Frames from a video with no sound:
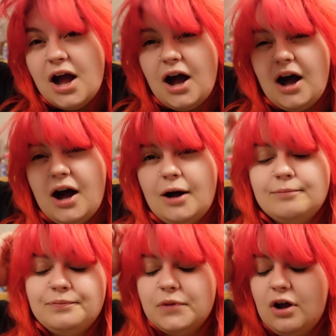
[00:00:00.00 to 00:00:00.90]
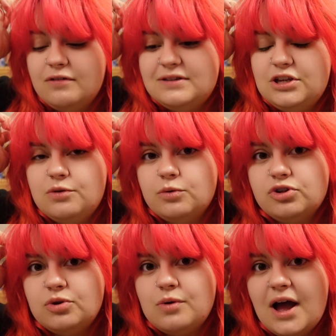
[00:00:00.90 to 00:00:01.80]
Obviously you
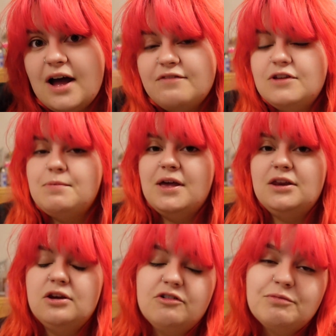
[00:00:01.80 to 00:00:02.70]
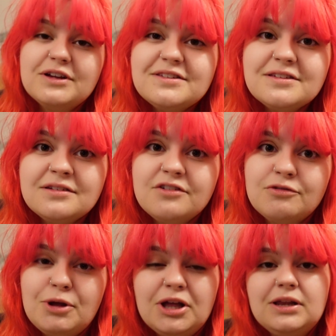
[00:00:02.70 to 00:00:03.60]
also have the opinion of my sister
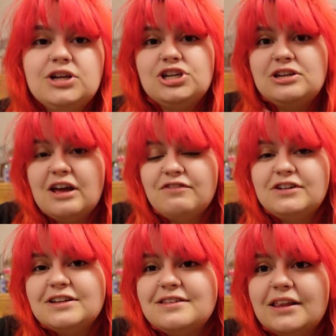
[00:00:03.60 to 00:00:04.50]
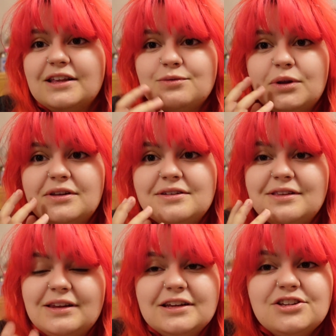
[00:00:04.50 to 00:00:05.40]
from earlier. She definitely said this one is
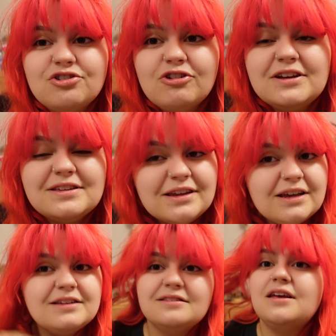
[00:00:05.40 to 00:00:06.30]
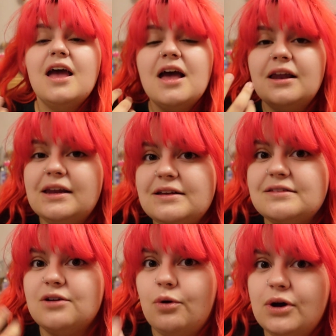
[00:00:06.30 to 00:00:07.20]
the least greasiest,
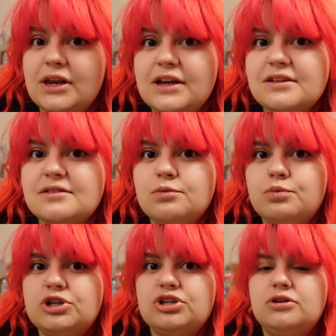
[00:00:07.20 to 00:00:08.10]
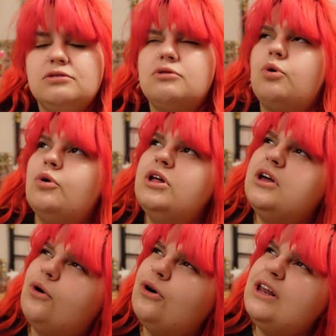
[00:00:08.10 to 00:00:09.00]
least oiliest, which
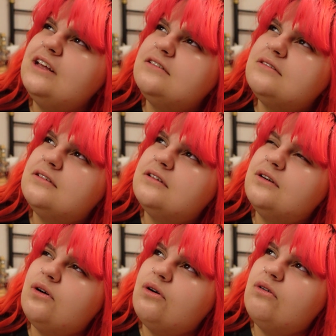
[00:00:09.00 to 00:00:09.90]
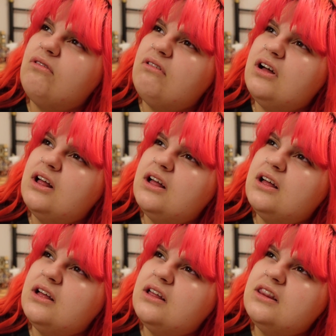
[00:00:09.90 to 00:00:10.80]
oiliest?
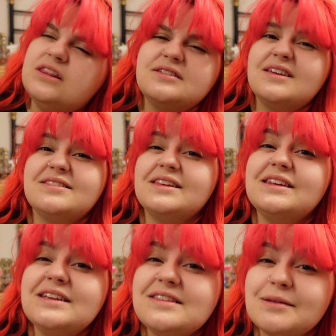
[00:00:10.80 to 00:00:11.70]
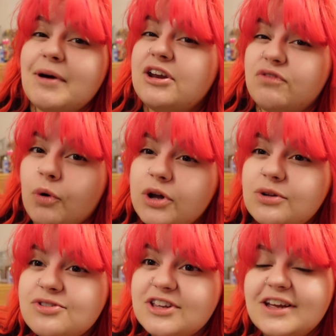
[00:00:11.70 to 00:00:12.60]
This has the least amount of
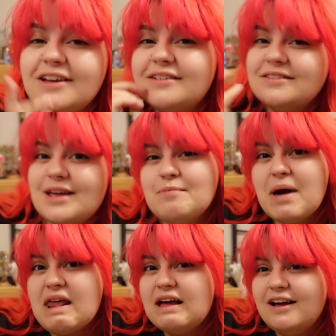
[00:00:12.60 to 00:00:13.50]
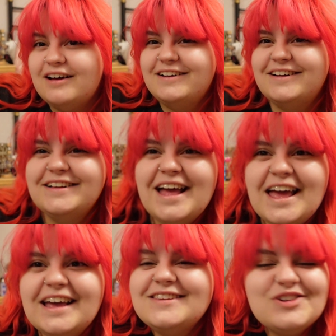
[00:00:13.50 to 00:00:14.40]
oils in it. Is that better?
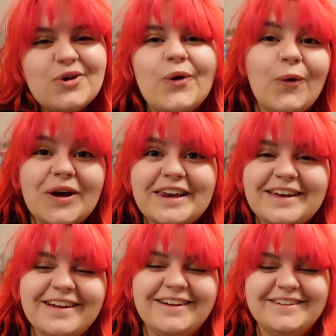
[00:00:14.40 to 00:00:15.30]
It's not oily.